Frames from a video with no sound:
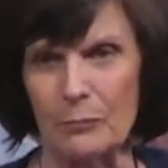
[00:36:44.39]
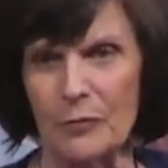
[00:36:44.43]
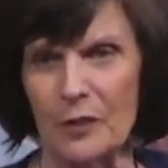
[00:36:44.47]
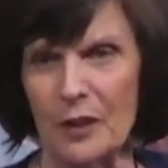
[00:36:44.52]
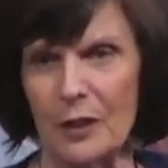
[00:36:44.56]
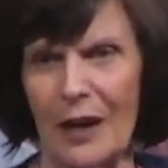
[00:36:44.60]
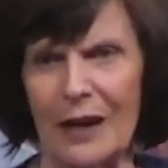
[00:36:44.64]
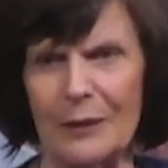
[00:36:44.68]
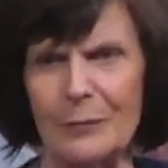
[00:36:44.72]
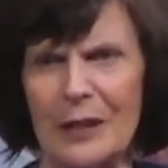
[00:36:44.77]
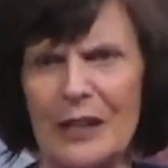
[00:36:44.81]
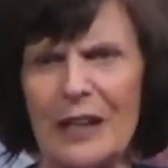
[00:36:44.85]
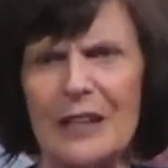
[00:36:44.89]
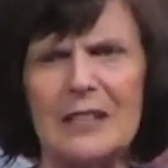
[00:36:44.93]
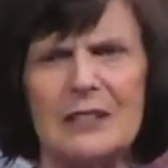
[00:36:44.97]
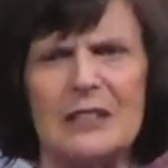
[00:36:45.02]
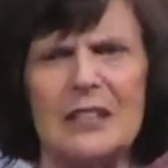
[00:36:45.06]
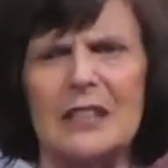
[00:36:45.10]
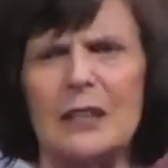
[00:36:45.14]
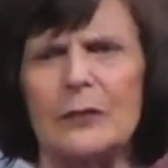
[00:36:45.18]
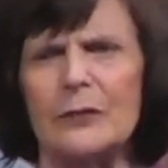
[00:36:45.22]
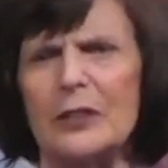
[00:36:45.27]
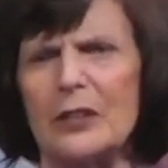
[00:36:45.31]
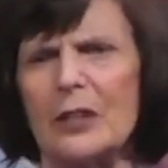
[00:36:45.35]
I mean, I did
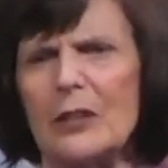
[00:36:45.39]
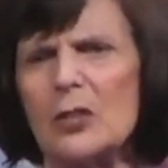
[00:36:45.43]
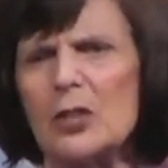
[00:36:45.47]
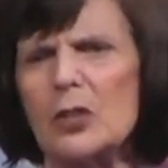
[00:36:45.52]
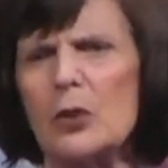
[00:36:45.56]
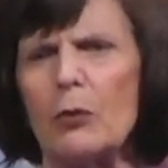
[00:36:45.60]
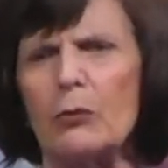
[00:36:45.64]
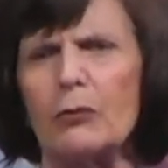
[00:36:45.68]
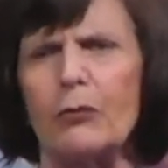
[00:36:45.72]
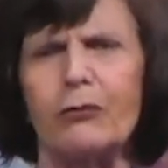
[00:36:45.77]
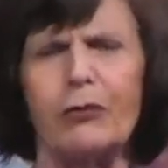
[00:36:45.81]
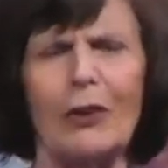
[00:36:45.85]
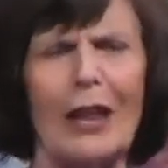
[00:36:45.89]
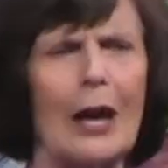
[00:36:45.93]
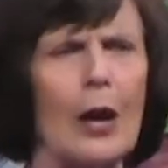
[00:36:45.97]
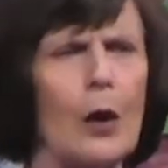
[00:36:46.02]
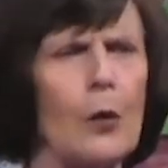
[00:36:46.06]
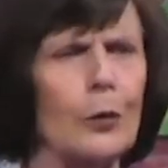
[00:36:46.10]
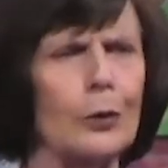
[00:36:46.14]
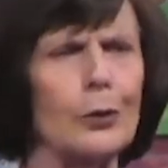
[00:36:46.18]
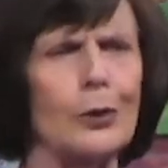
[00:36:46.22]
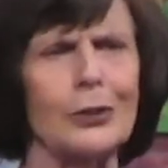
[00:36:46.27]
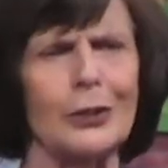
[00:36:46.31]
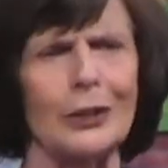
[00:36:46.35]
everything. Sold
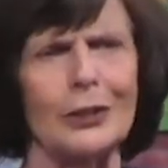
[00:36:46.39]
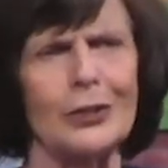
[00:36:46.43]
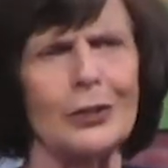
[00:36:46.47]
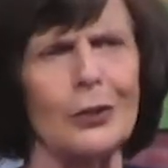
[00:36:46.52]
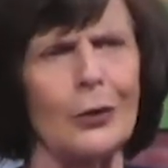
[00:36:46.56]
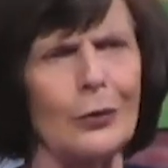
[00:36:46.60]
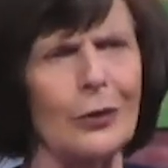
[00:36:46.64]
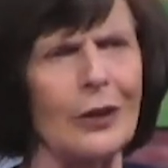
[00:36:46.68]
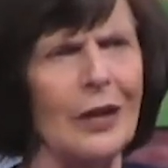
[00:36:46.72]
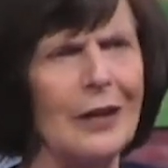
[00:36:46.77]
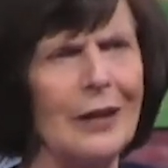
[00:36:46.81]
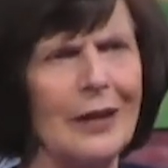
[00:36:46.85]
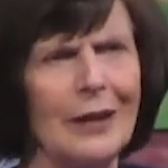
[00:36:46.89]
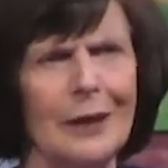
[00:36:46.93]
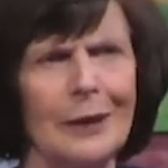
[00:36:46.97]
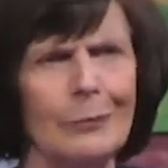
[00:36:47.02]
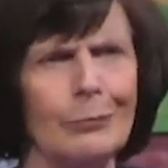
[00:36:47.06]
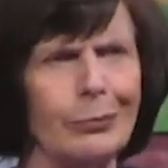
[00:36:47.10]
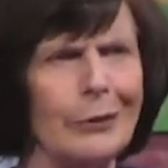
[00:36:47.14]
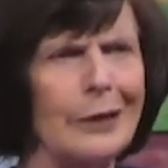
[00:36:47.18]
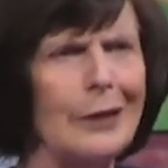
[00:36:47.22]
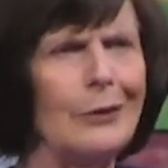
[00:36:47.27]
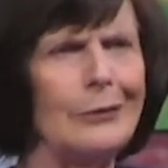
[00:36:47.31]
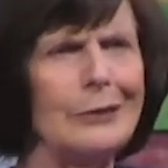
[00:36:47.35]
flowers. I sold
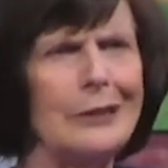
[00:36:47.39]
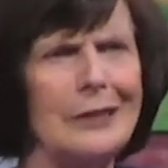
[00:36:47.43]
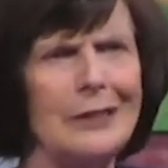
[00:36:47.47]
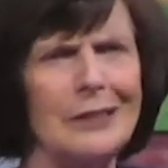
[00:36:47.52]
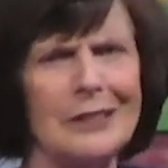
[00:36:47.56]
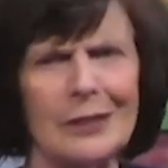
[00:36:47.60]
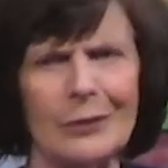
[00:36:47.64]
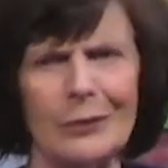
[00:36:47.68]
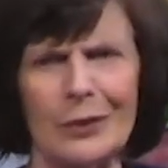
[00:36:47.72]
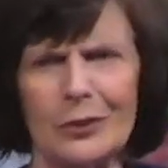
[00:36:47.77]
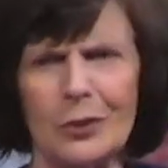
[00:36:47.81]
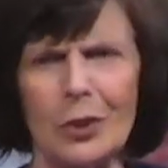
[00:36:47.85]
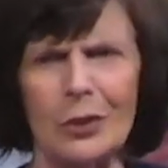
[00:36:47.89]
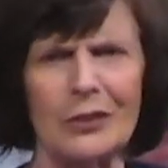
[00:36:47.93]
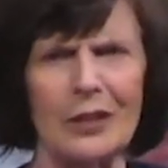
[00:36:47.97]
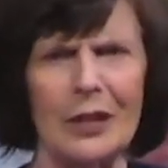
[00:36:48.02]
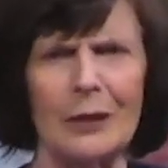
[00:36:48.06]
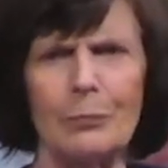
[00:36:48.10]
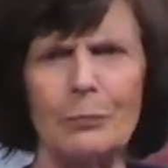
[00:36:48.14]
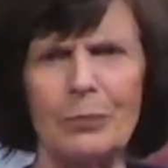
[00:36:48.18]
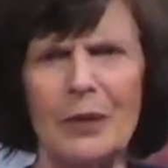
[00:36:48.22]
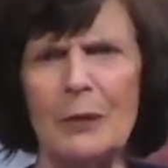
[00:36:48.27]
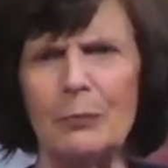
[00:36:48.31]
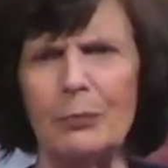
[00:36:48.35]
brownies. I took up,
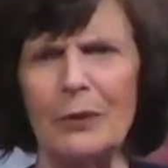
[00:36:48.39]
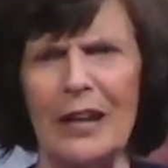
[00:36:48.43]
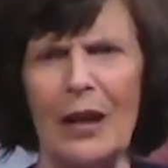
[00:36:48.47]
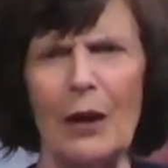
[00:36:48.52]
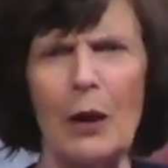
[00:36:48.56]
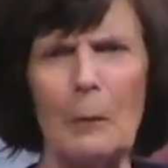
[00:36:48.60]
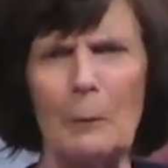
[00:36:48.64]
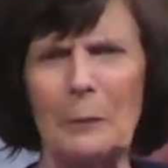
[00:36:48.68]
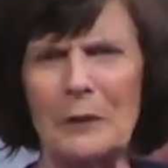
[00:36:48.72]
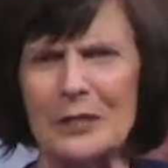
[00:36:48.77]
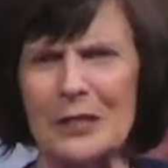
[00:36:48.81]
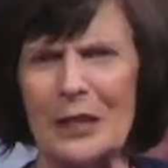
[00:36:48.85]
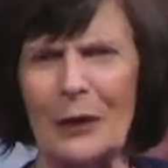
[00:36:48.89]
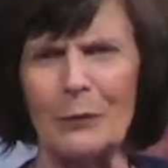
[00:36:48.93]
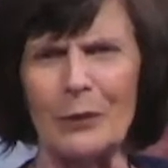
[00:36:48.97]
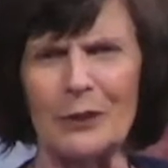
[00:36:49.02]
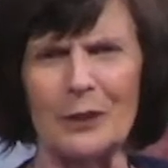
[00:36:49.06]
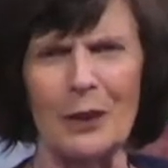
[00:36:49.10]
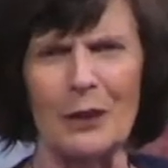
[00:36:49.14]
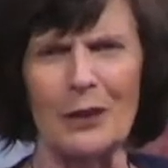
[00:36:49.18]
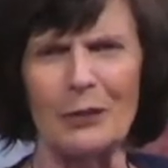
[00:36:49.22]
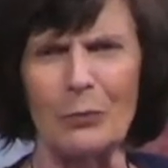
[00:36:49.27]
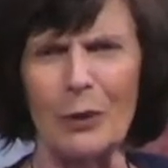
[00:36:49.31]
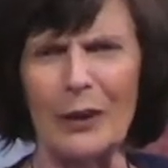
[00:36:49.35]
people would help us out with
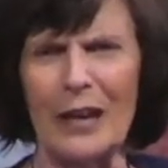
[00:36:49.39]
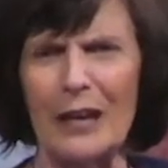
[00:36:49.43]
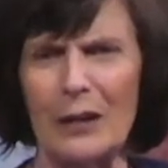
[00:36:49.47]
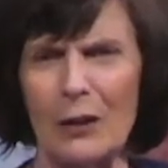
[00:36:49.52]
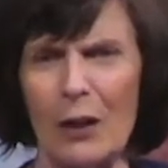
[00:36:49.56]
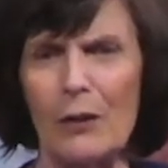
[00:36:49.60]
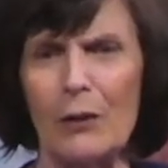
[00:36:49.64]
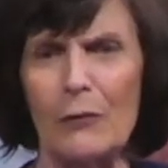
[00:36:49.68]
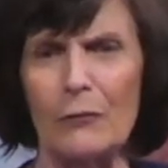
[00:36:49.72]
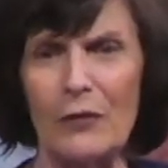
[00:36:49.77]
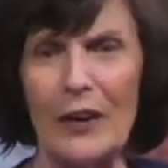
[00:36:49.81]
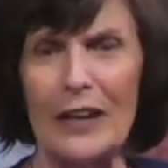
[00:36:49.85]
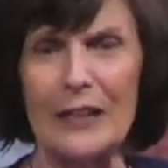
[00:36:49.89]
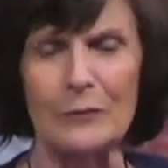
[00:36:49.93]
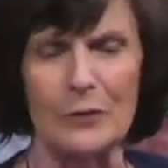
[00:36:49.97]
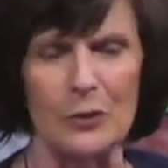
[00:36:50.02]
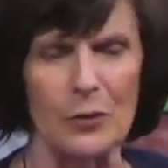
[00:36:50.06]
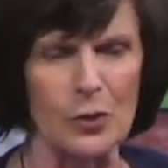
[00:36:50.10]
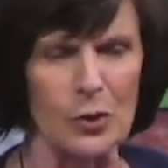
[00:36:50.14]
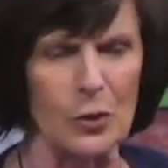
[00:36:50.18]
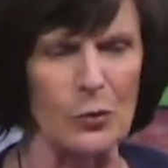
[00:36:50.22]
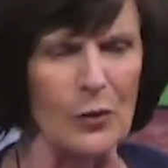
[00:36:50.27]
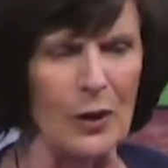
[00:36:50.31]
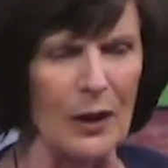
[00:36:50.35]
that. We had all 5 in
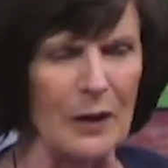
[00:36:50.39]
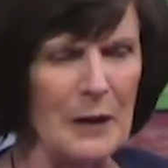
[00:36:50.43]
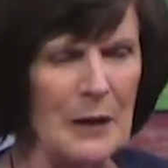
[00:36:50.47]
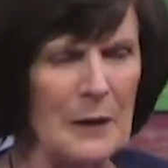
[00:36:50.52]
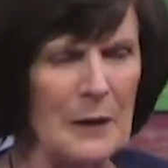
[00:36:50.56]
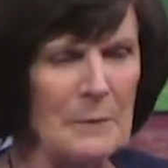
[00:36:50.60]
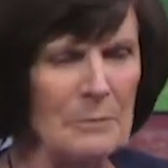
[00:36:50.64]
school.